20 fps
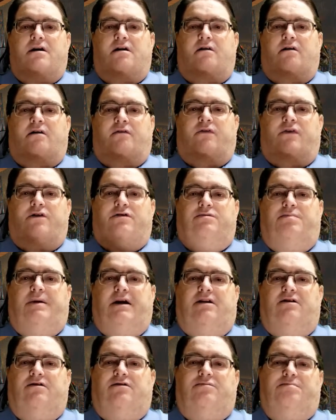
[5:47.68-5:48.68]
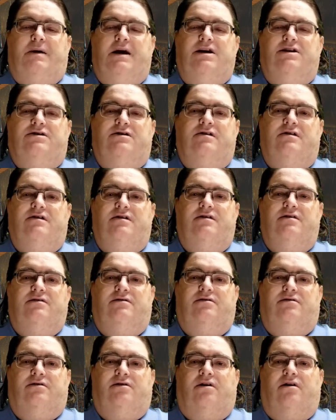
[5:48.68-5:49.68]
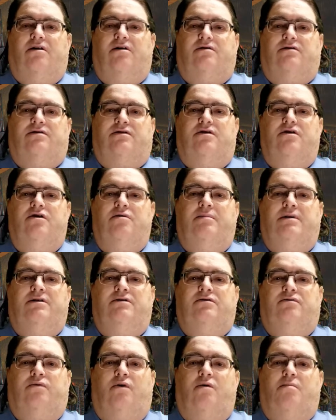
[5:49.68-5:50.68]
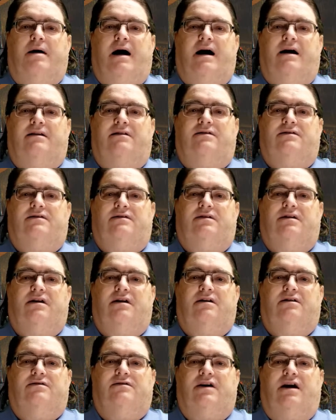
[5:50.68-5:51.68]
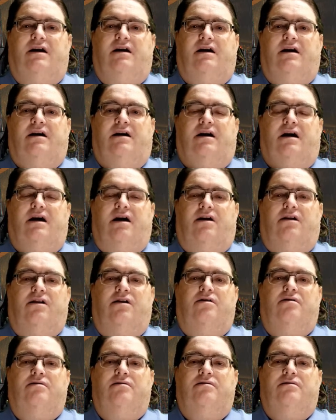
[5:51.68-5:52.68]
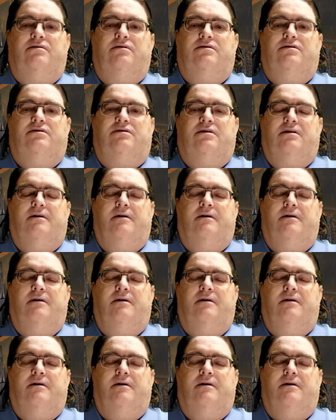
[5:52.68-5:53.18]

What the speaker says: First, you pick your species. There's humans, robots, psychic, and clones.